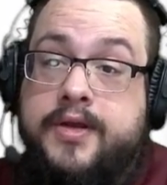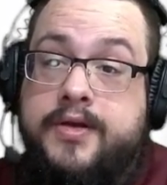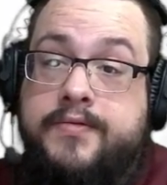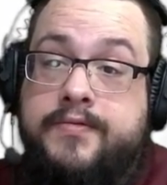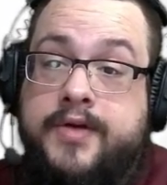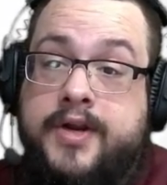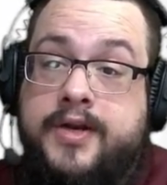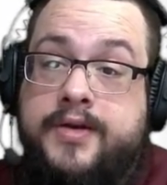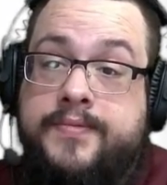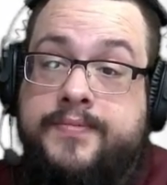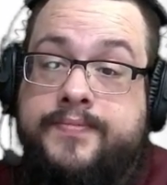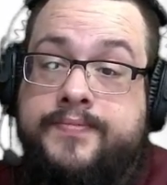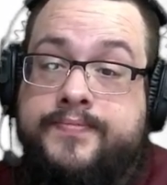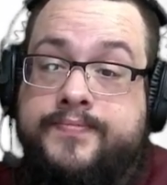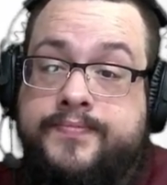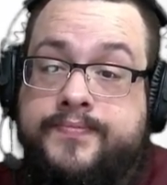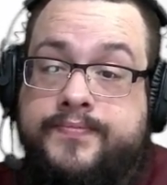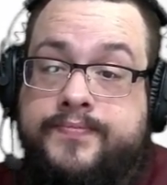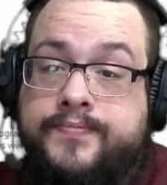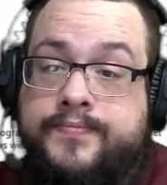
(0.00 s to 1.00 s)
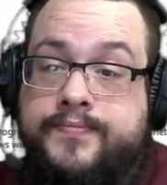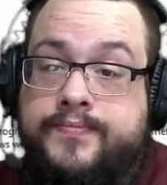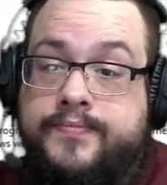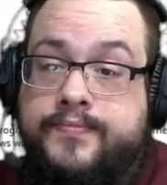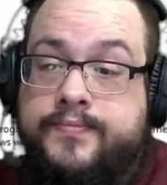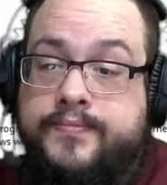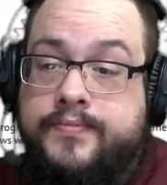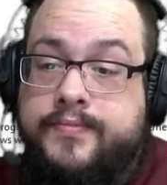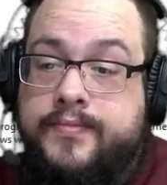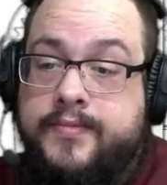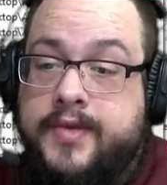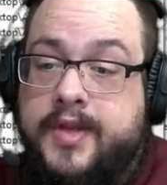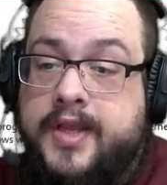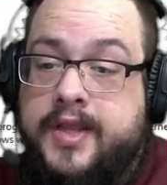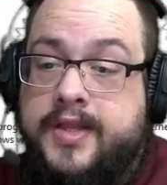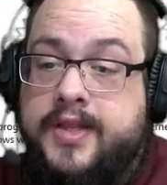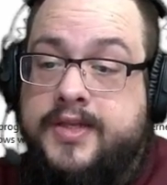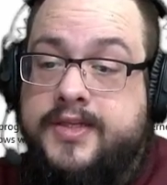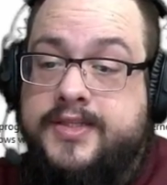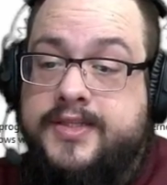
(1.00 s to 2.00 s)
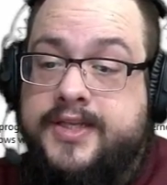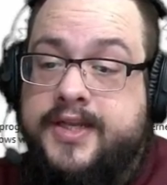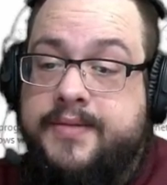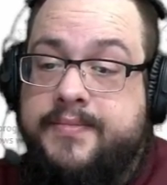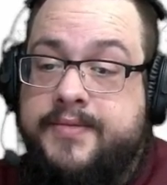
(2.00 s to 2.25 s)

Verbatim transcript: run and then C M